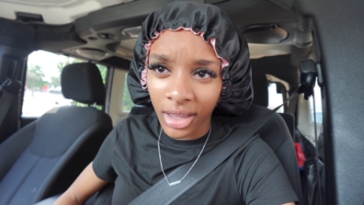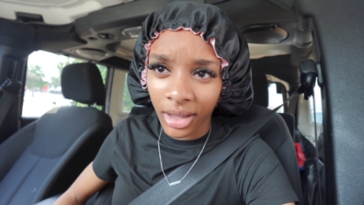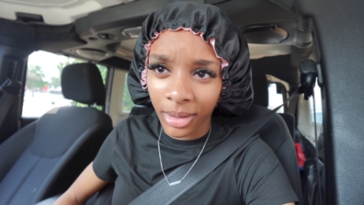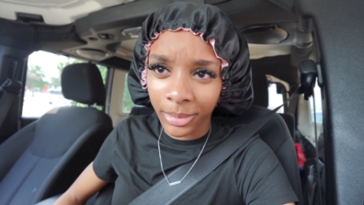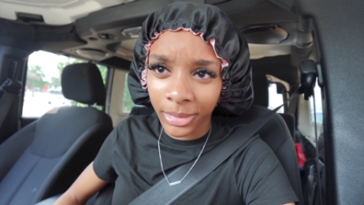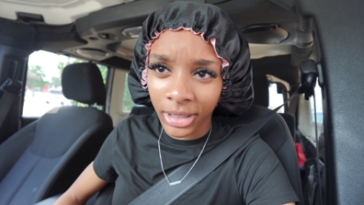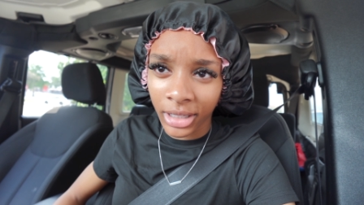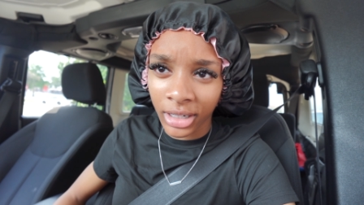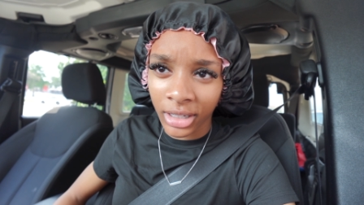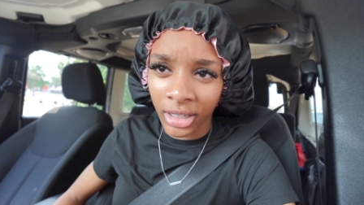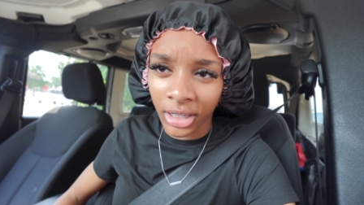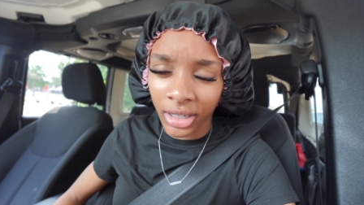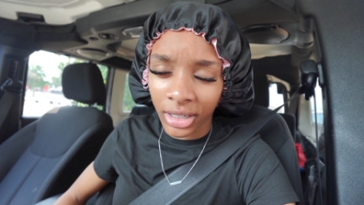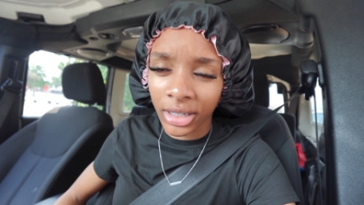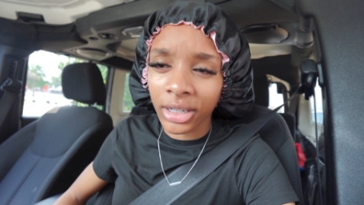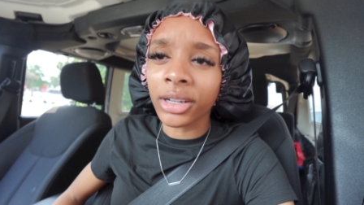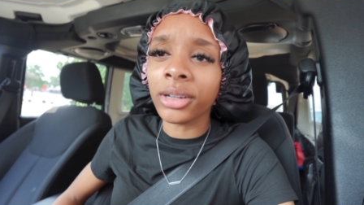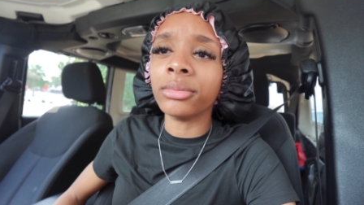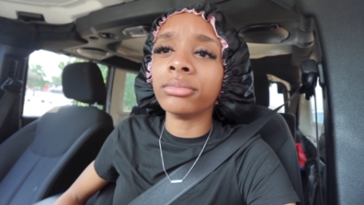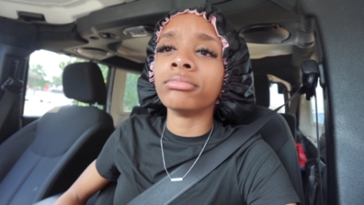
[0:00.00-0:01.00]
I'm going to look it
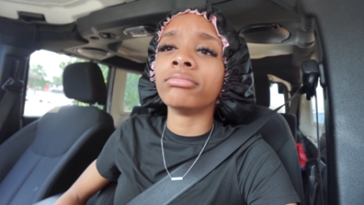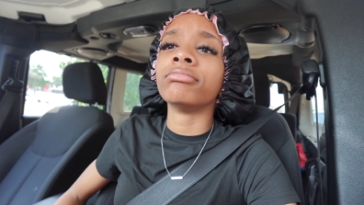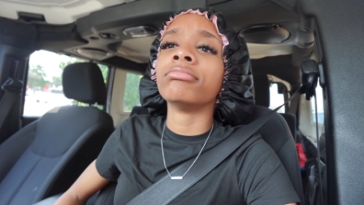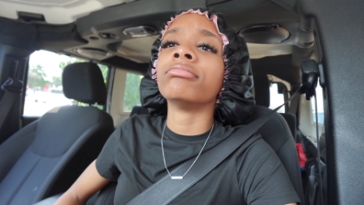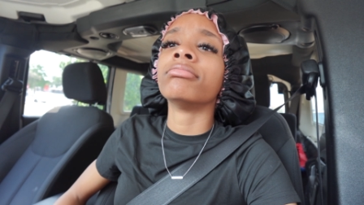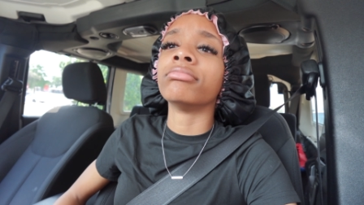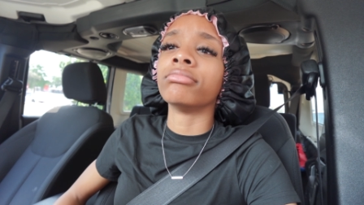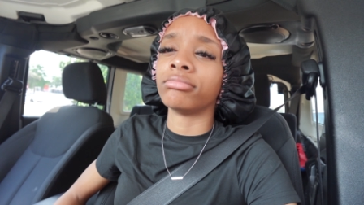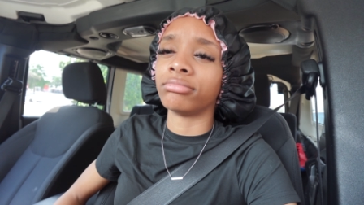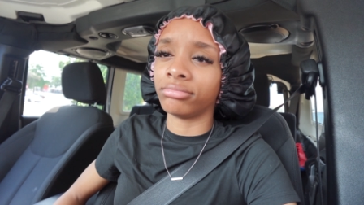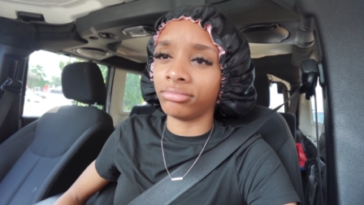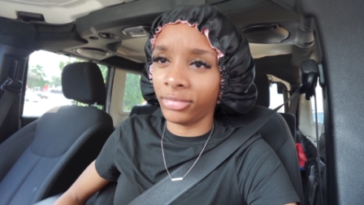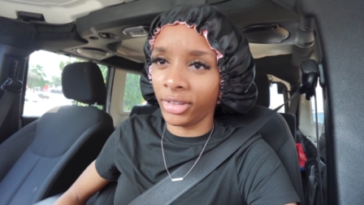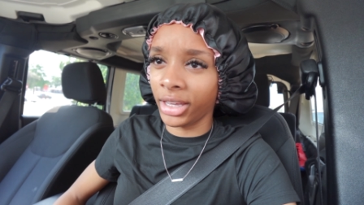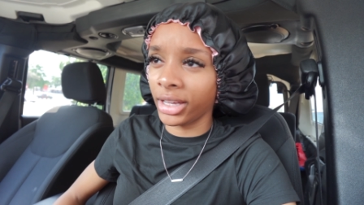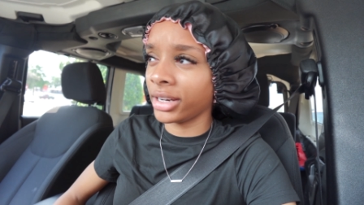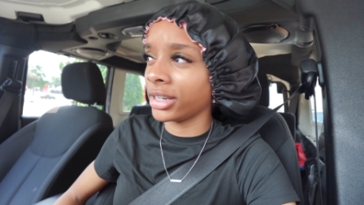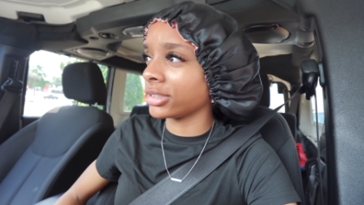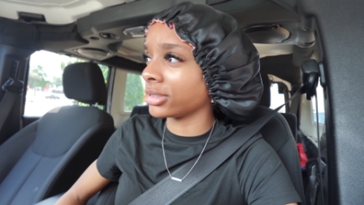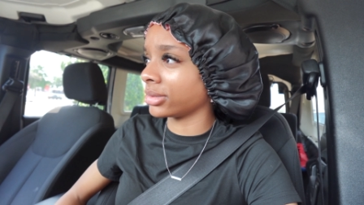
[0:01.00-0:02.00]
up.
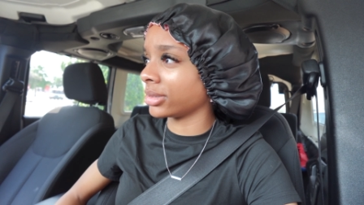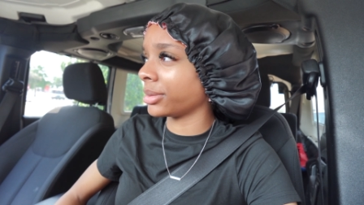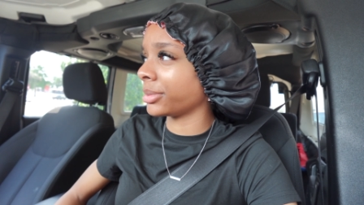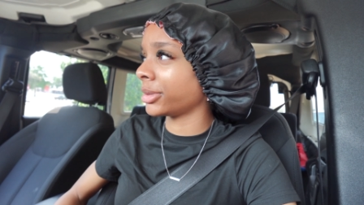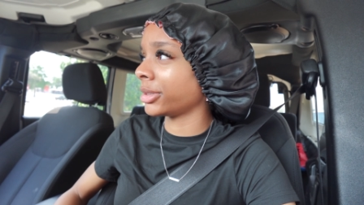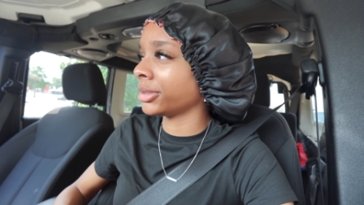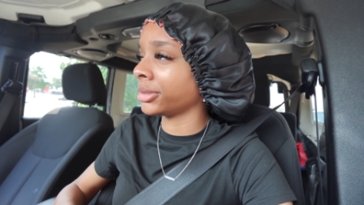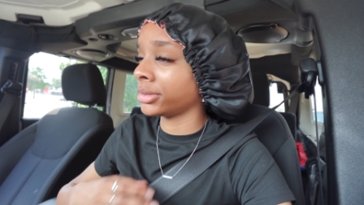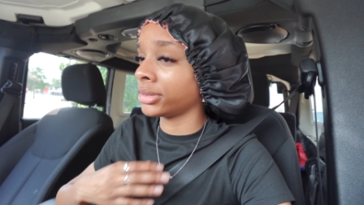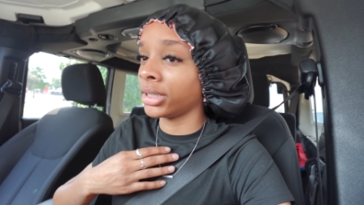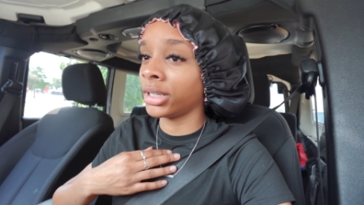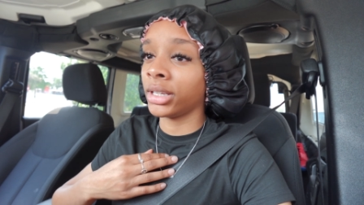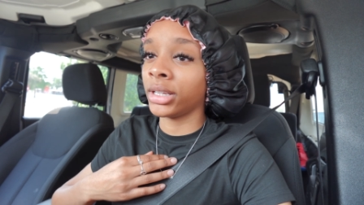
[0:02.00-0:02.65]
Yeah, that's what I'm going to do.